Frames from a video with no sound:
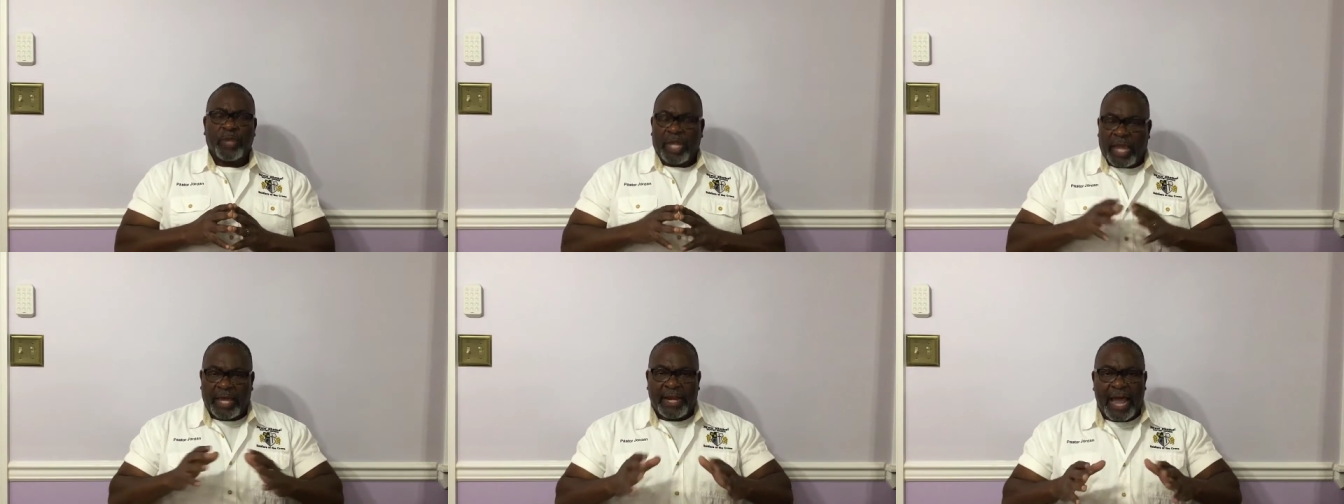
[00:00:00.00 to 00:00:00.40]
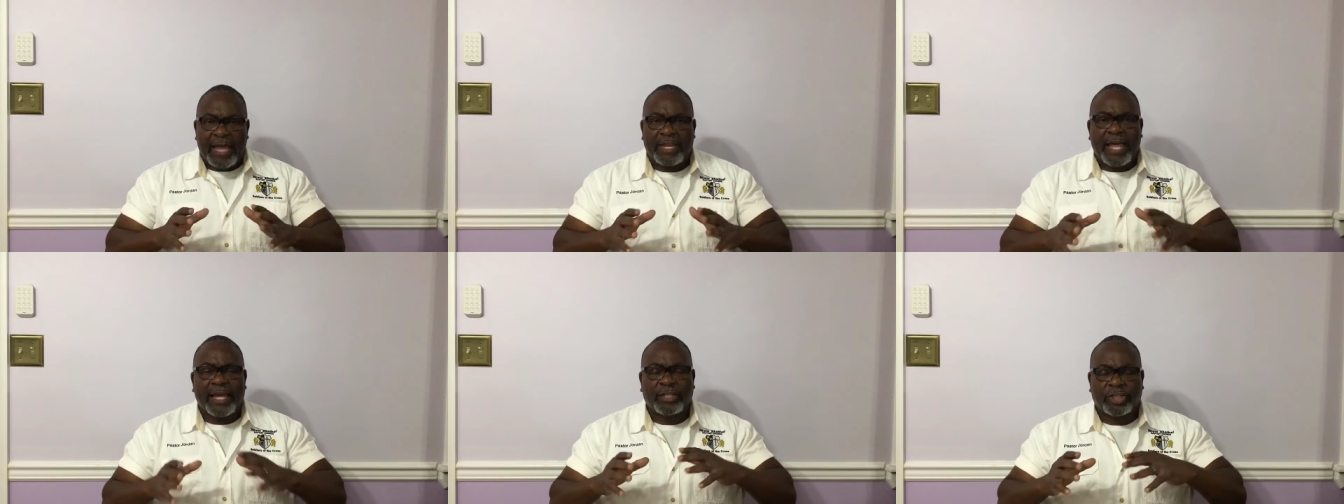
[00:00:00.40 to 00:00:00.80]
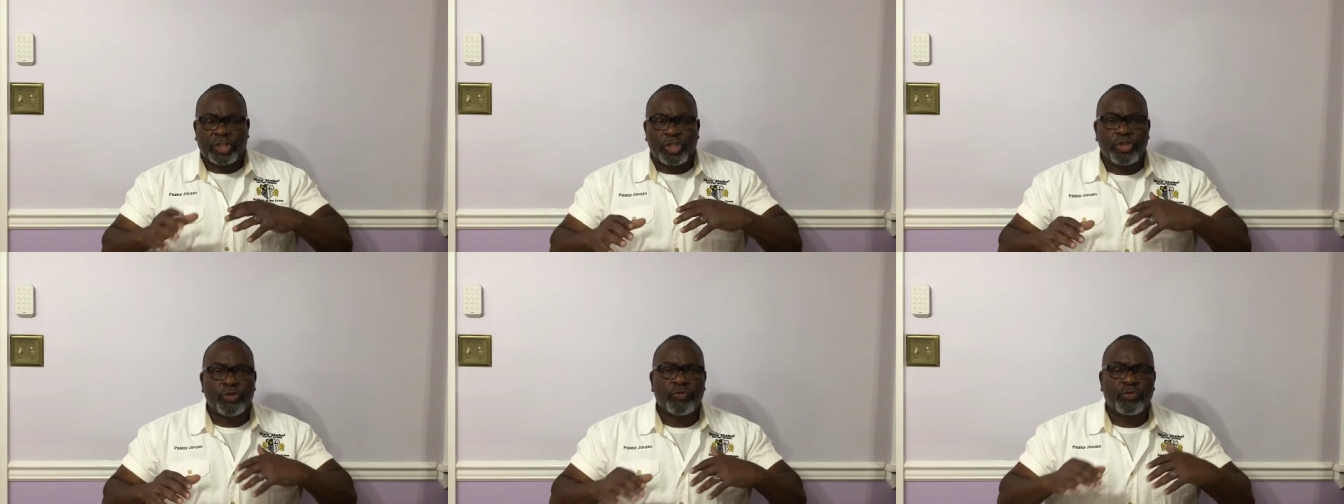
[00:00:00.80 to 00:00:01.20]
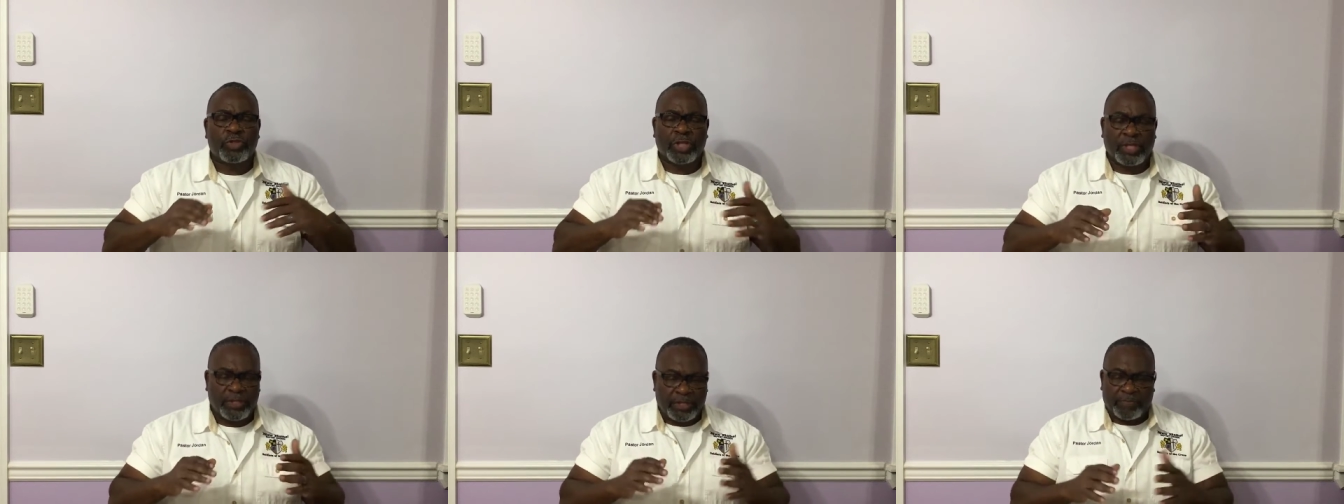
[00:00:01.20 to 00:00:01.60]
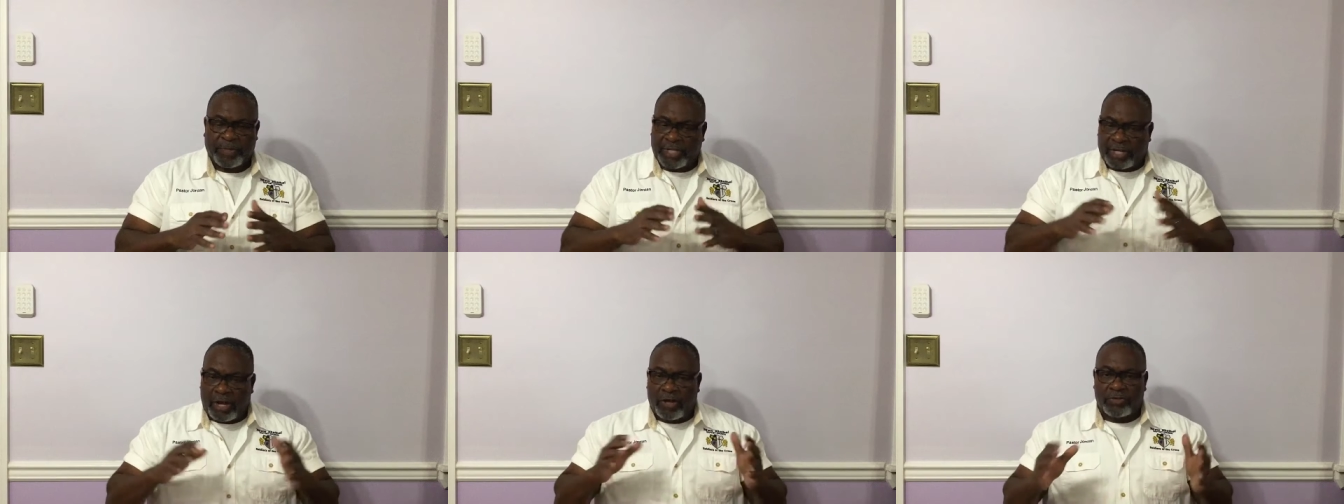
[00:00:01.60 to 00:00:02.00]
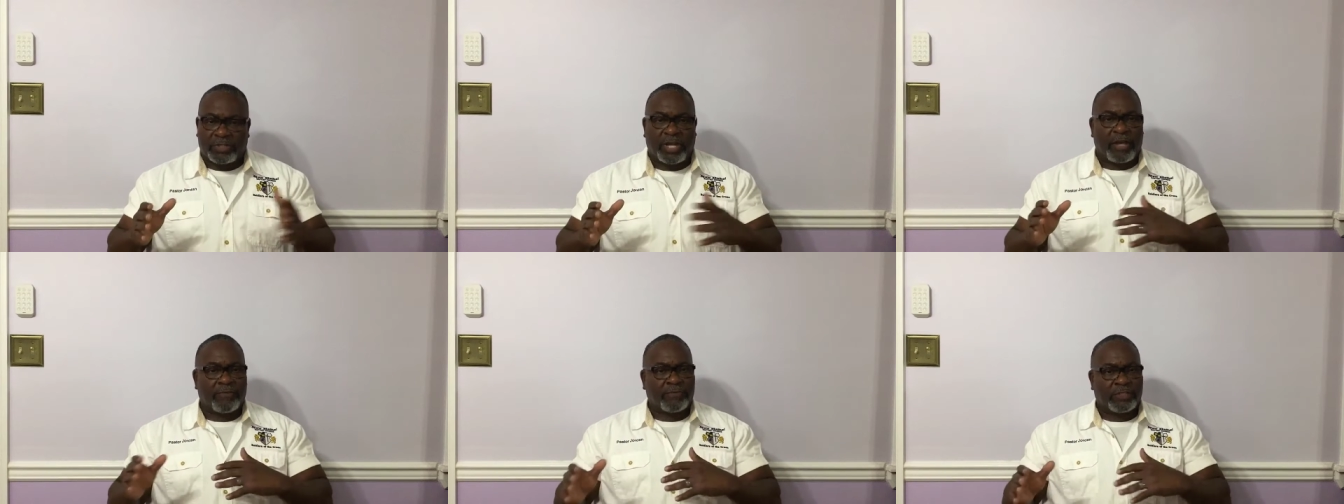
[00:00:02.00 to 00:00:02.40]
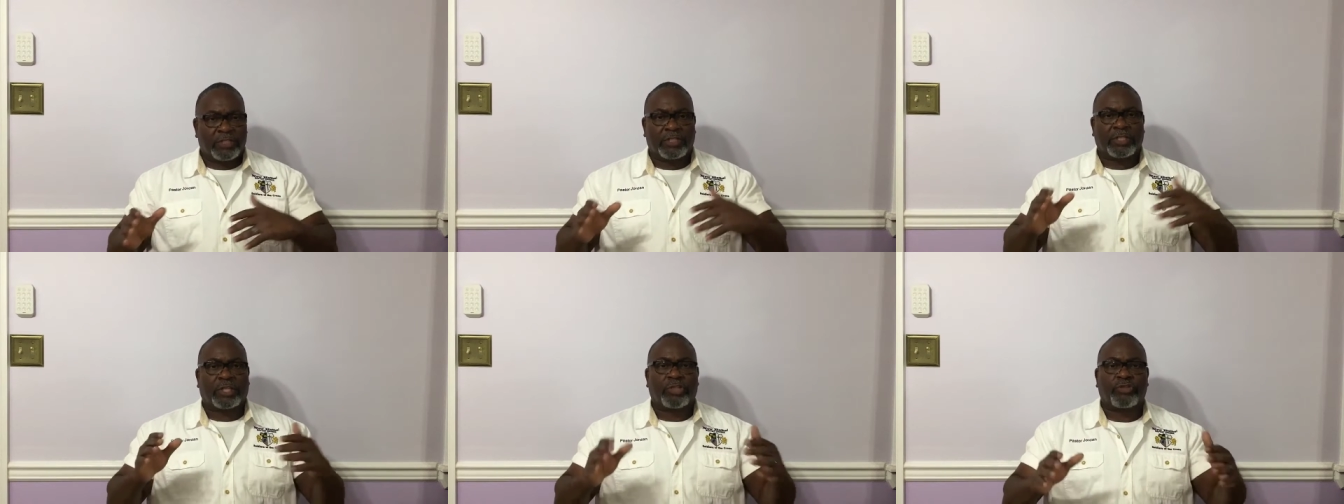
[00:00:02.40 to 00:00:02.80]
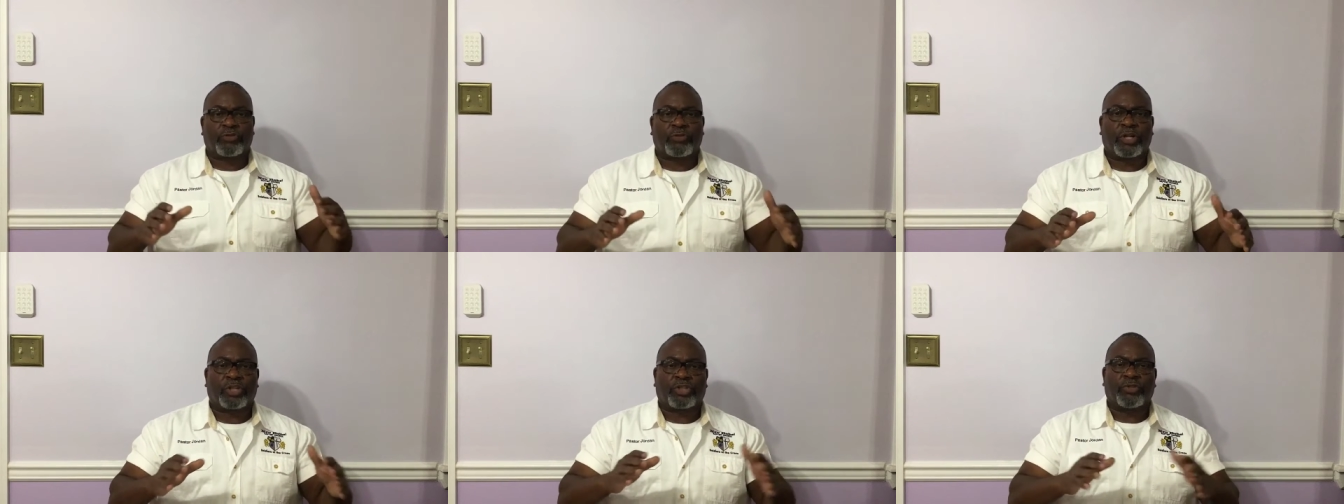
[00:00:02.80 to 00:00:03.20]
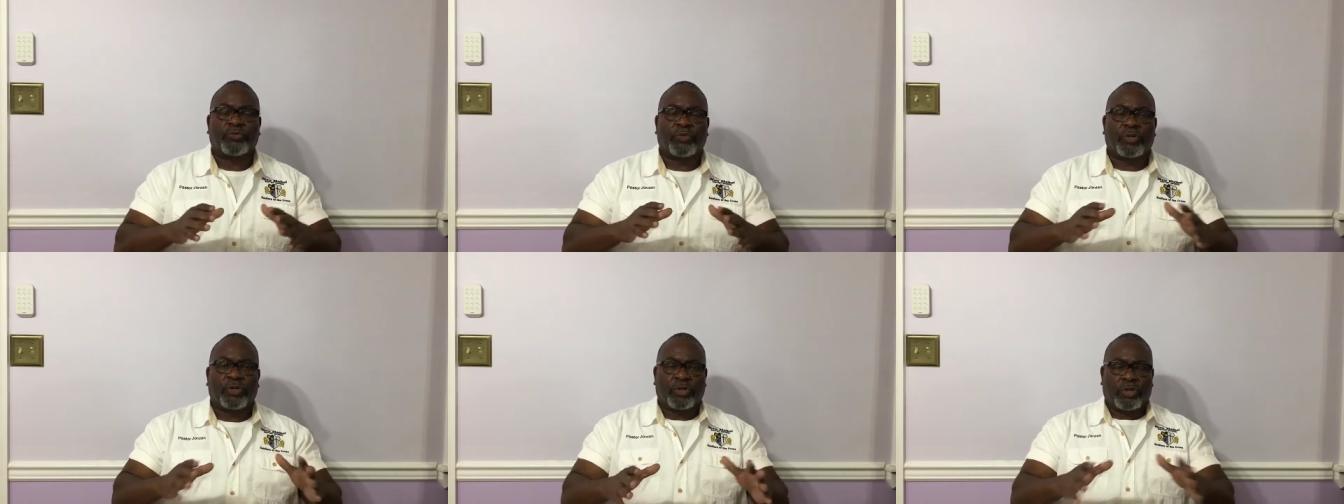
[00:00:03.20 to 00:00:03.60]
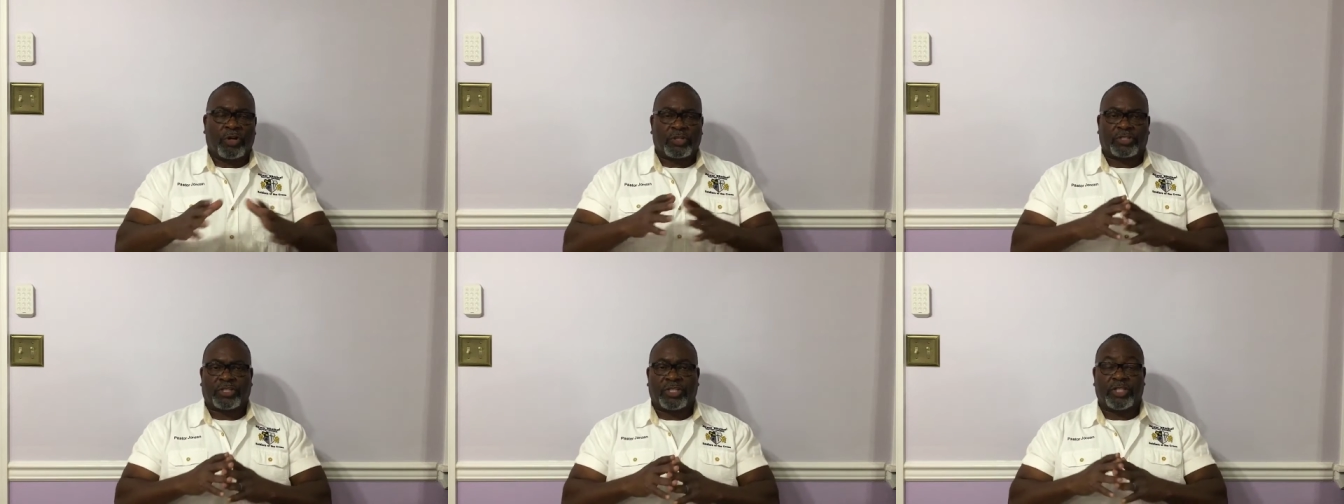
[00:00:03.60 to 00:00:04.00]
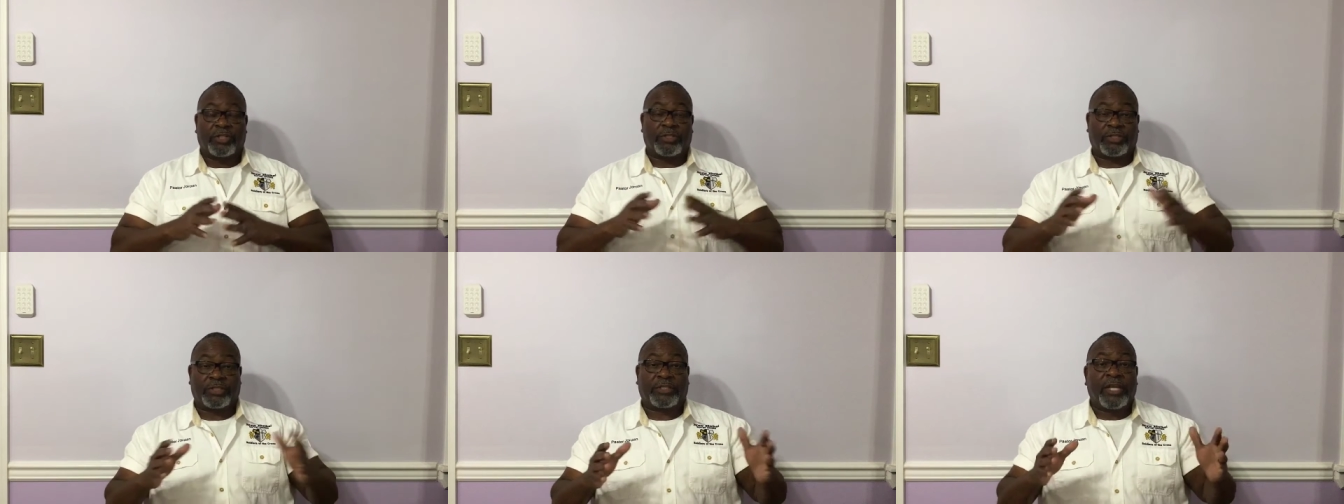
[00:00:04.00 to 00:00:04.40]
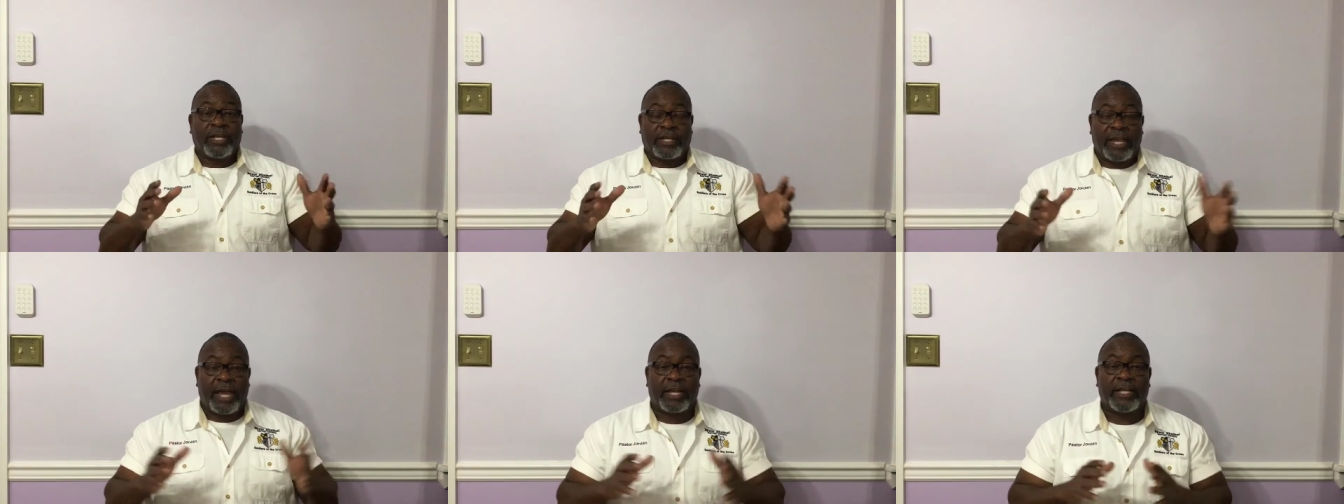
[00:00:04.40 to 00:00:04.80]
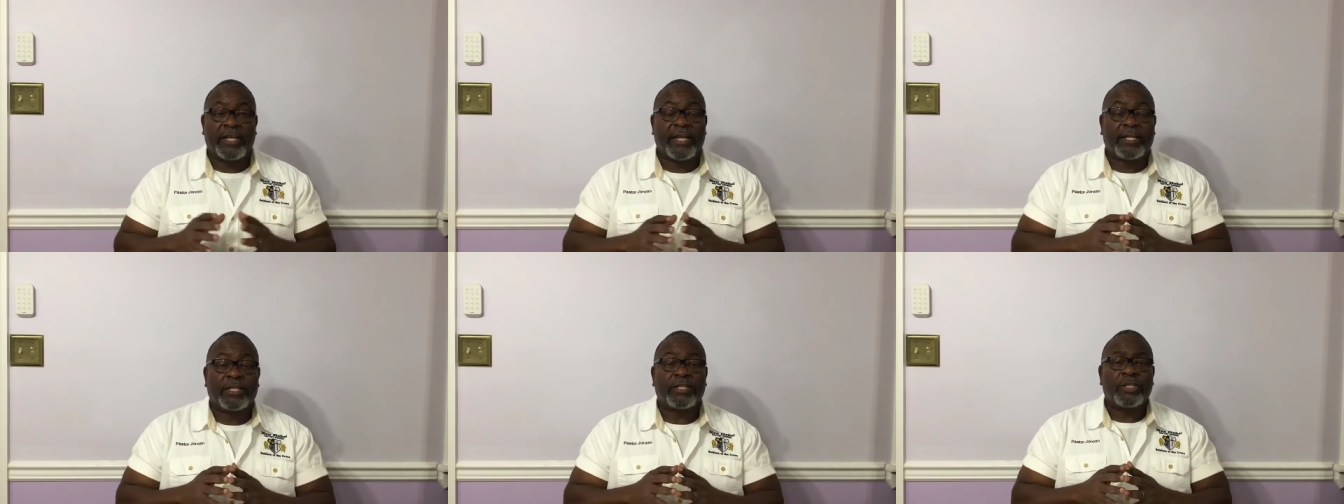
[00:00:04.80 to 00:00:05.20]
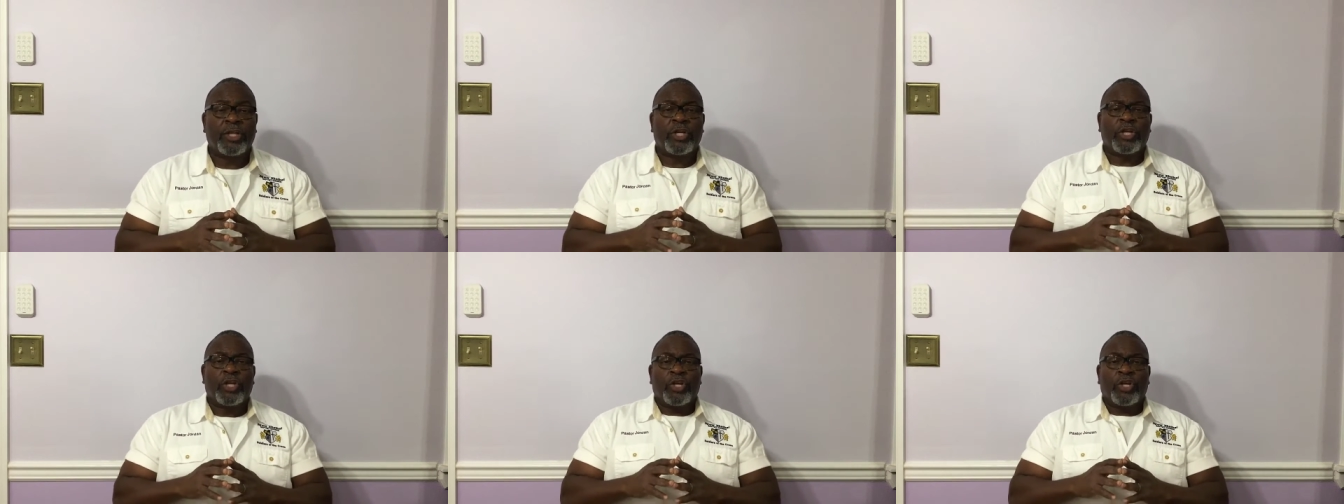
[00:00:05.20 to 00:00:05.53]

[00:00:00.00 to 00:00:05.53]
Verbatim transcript: And I like to use it because I was in the construction world or still kind of in it.